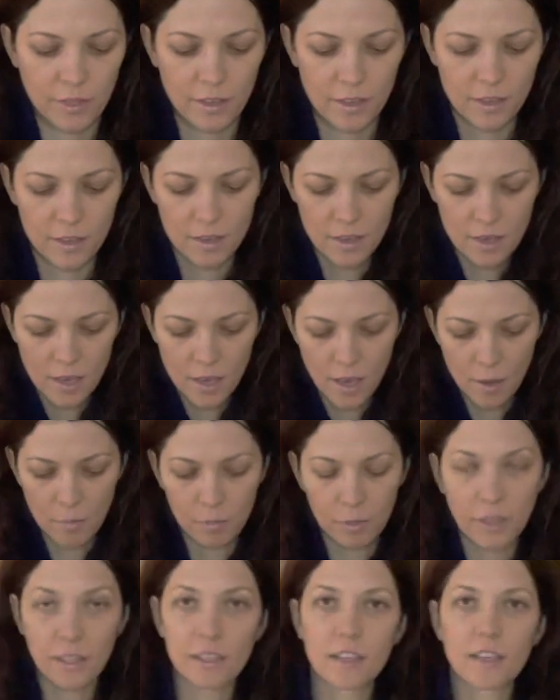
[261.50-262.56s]
it and
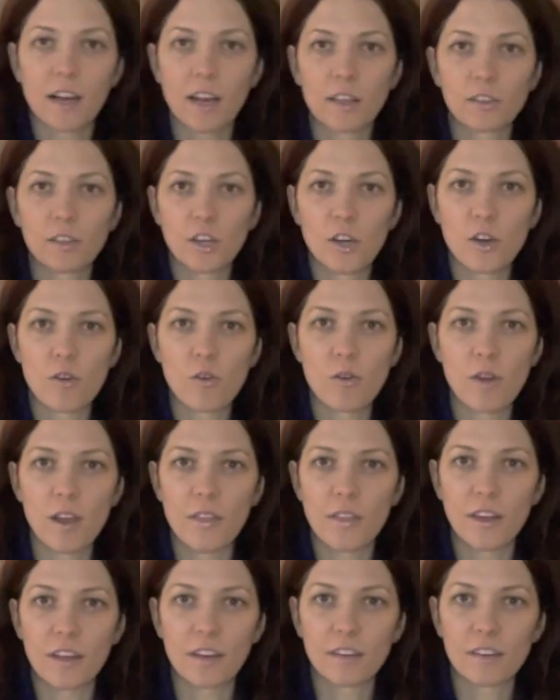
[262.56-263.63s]
blend it on low and
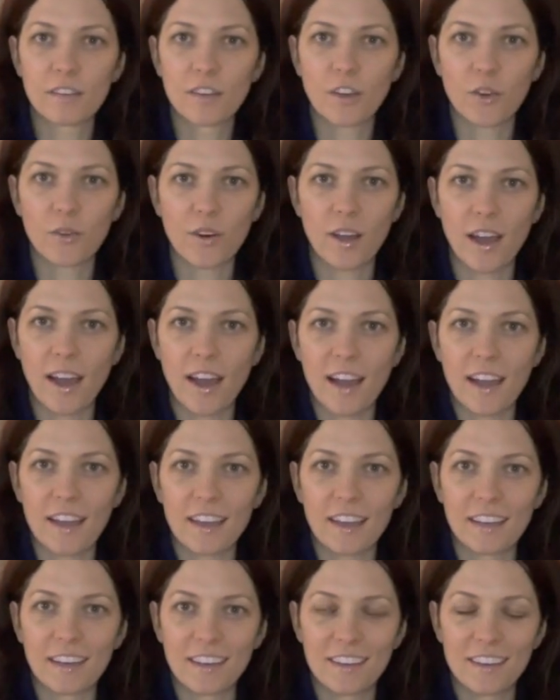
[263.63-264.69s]
then go to high,
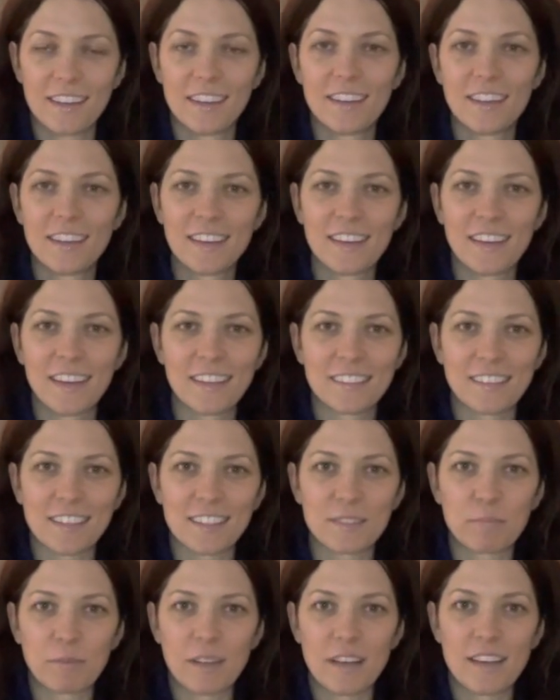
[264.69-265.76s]
and it does
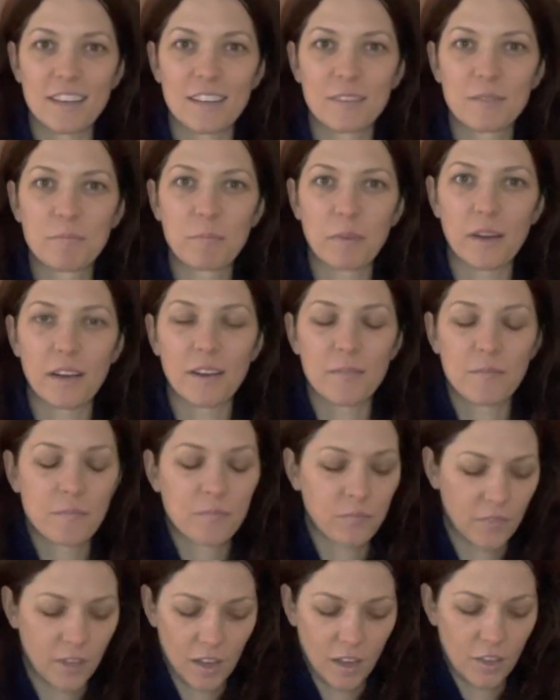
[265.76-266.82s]
blend. But
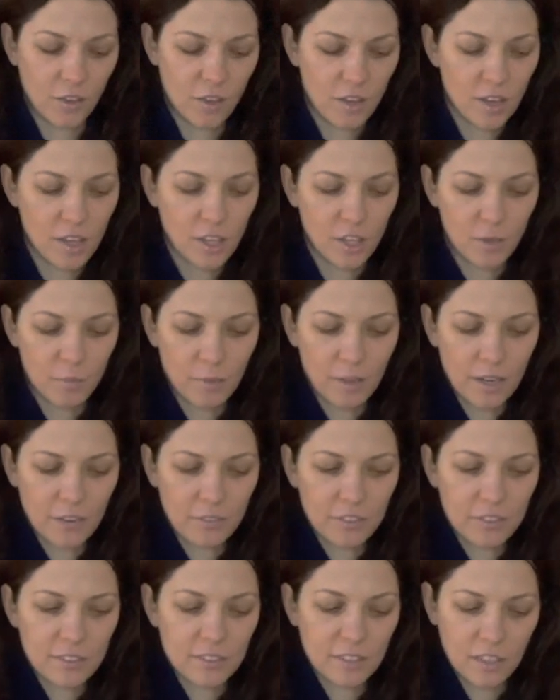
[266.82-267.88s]
yeah, you might have
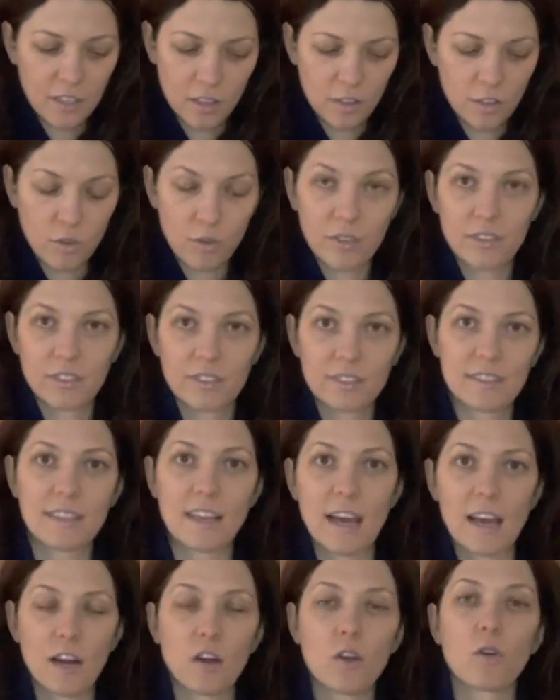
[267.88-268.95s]
to start on low because there's
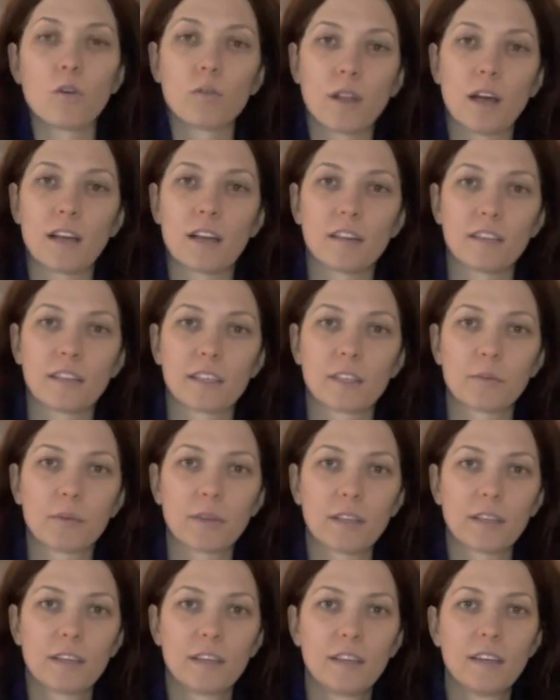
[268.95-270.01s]
not a whole lot of
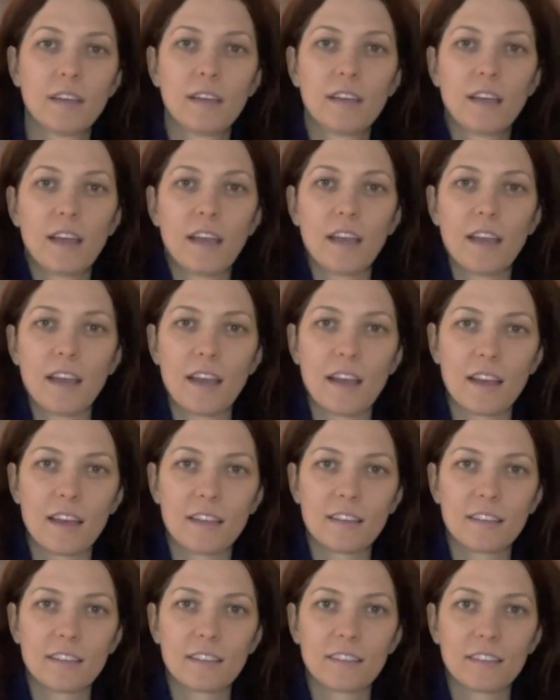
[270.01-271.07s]
liquid,
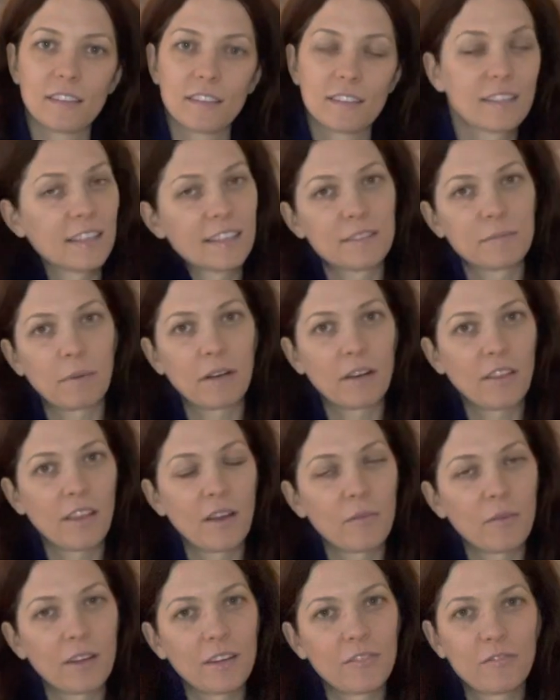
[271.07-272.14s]
and it tastes better that
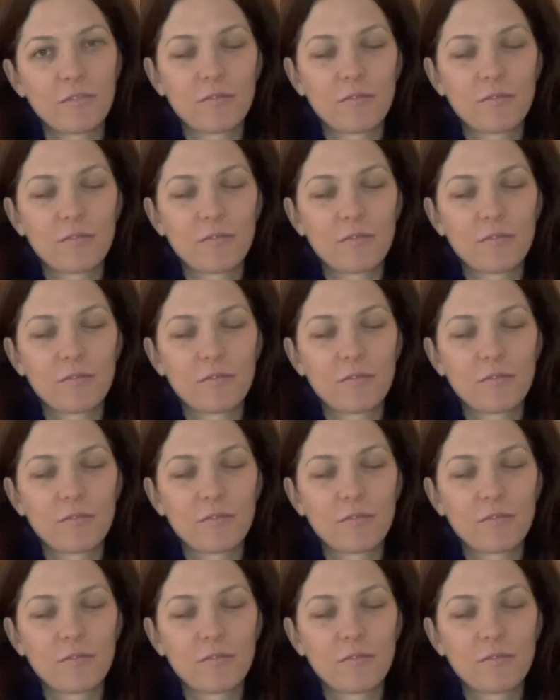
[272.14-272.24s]
way,